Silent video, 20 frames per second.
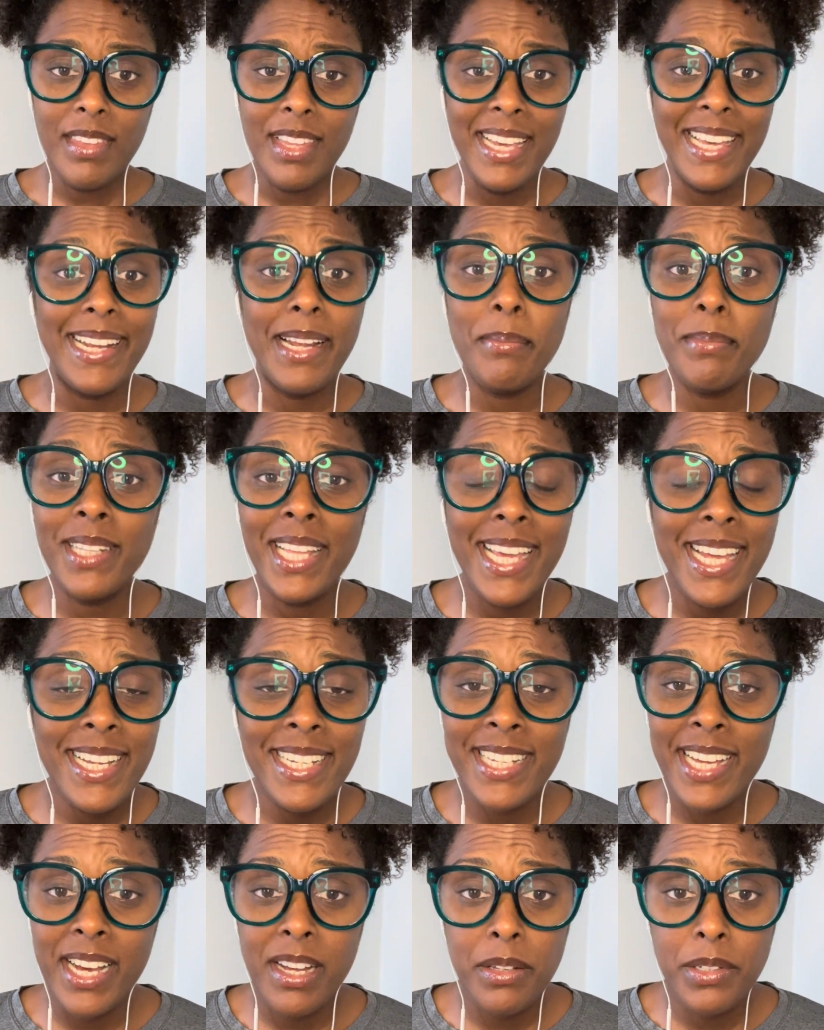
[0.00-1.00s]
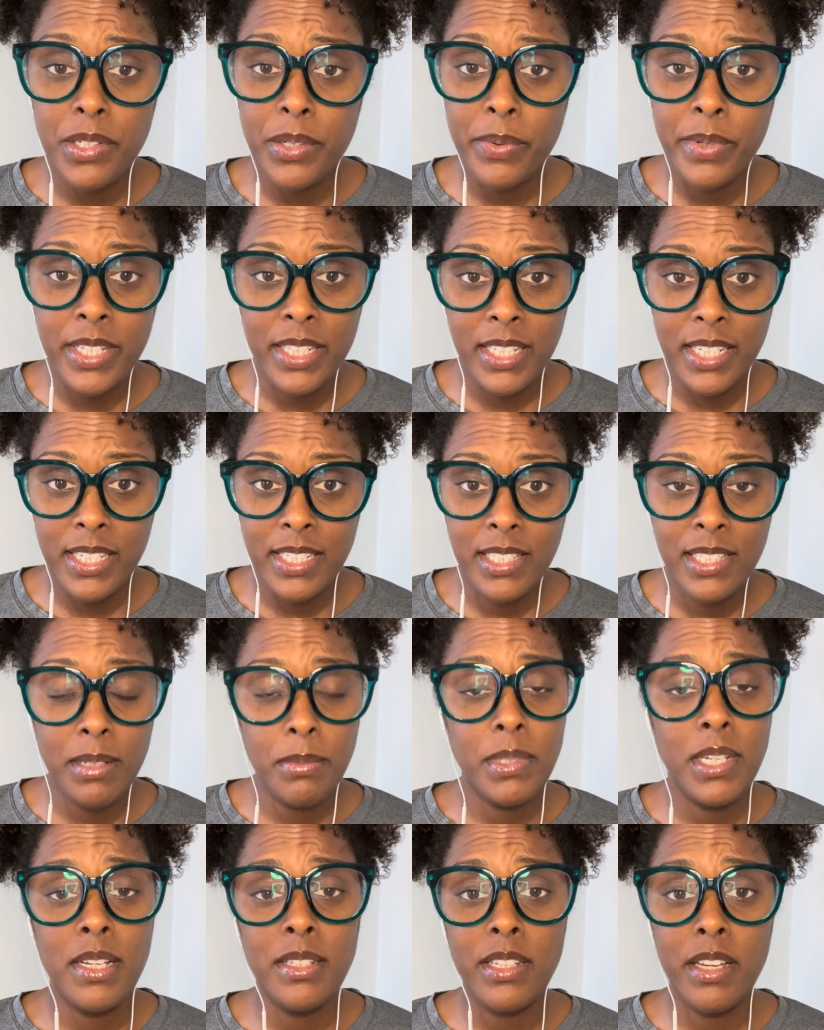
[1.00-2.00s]
And I'm laying down doing this.
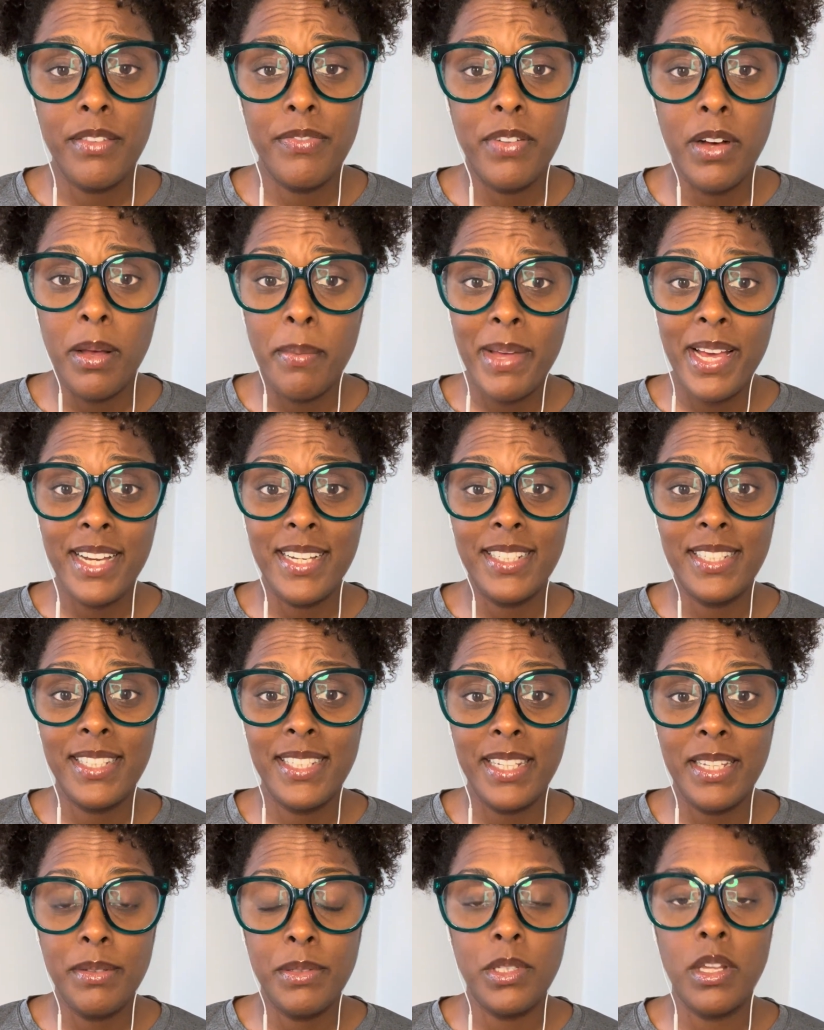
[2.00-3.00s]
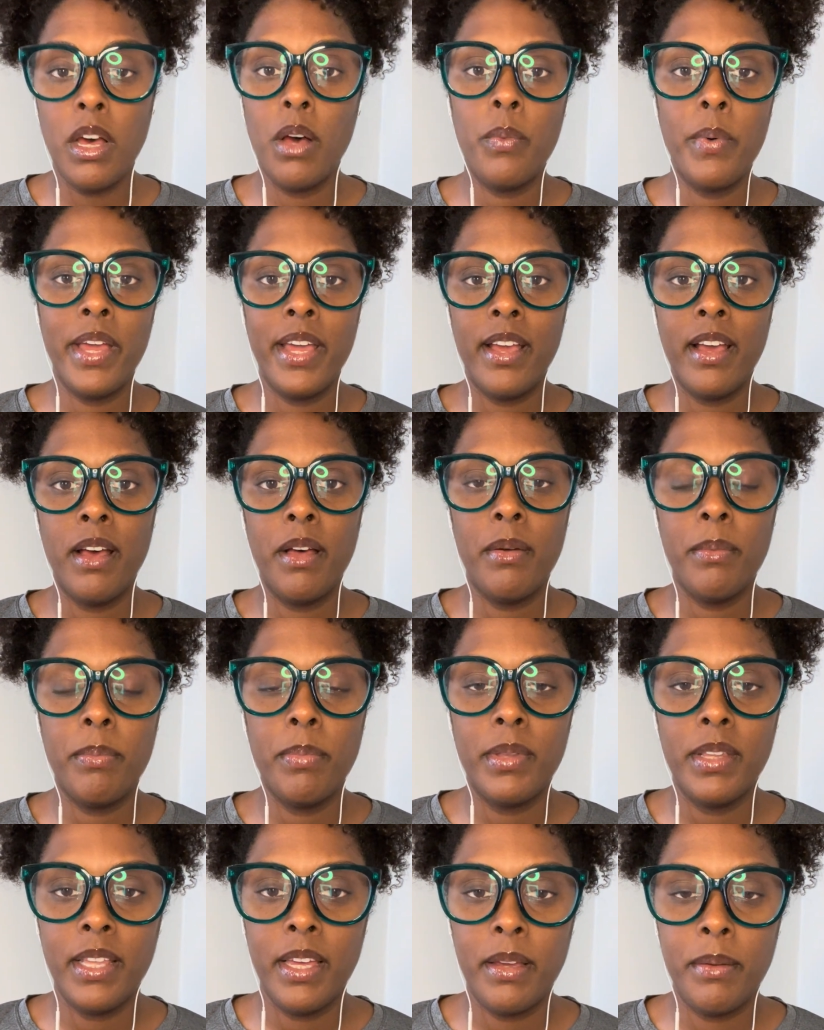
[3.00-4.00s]
Sometimes I fall back asleep, so I'll wake up
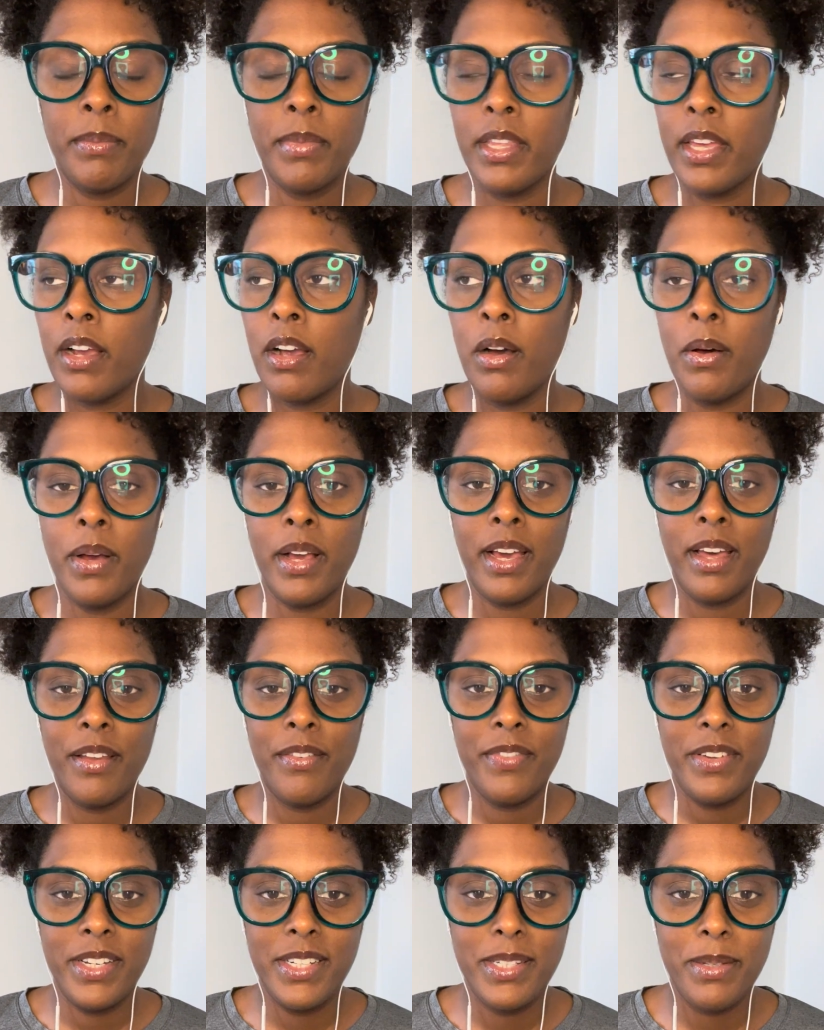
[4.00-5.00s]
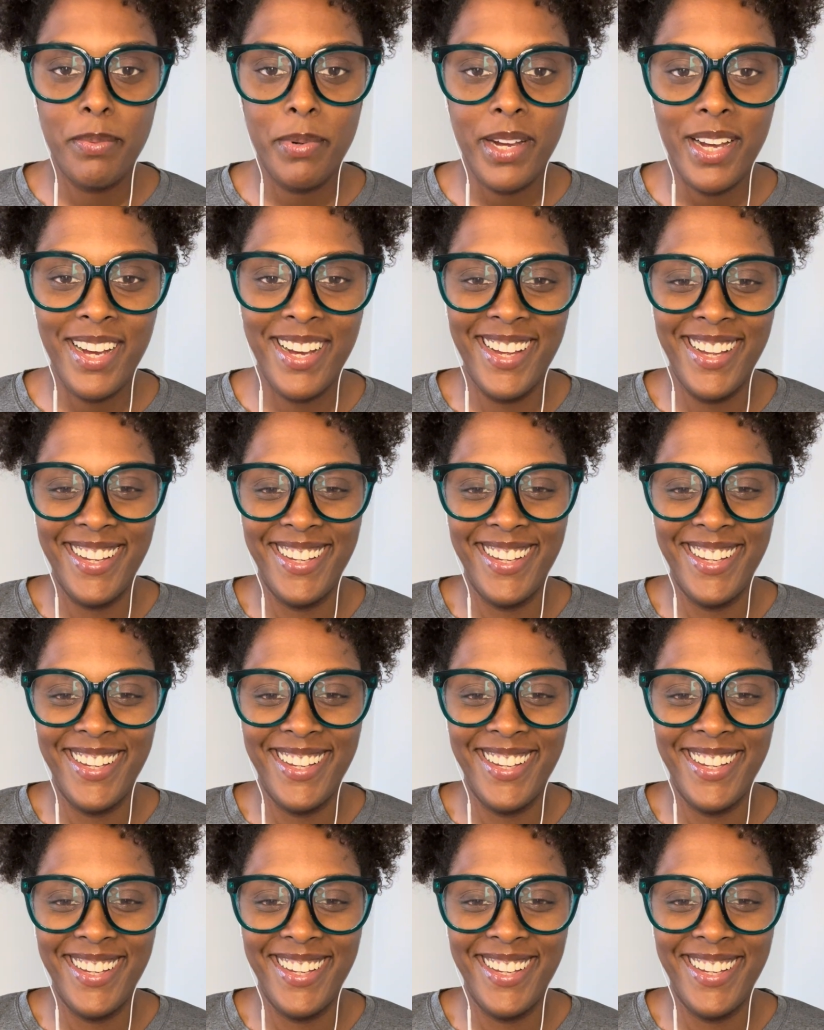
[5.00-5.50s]
like be like, oh, I gotta finish the prayer,